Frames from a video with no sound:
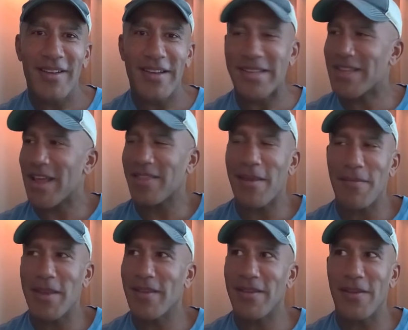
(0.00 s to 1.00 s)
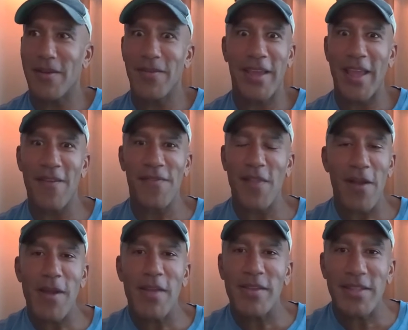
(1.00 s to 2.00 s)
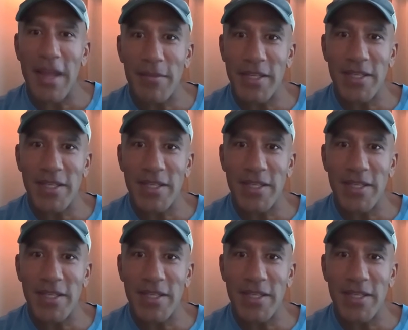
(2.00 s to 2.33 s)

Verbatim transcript: It's not that many, you know, they can't fly around. There's